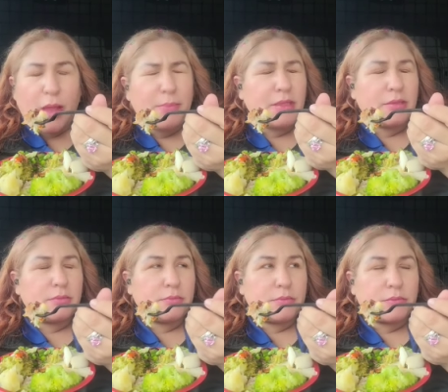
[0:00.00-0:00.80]
I
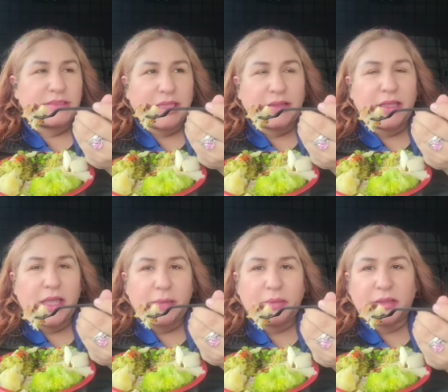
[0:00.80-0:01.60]
mean,
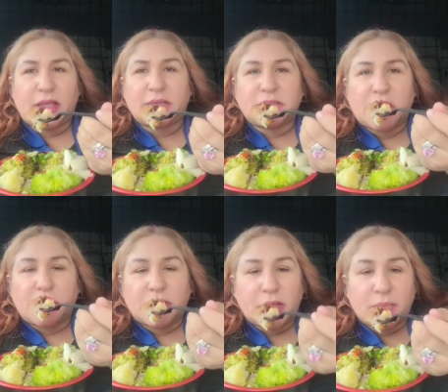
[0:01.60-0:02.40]
Sunday and Monday. Sorry
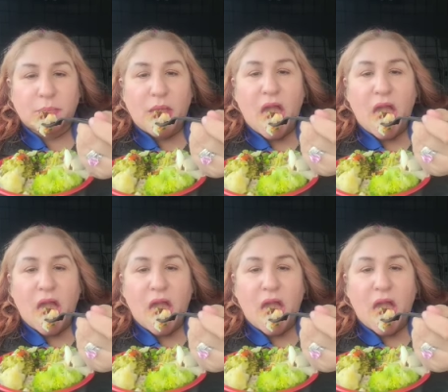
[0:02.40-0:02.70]
about that.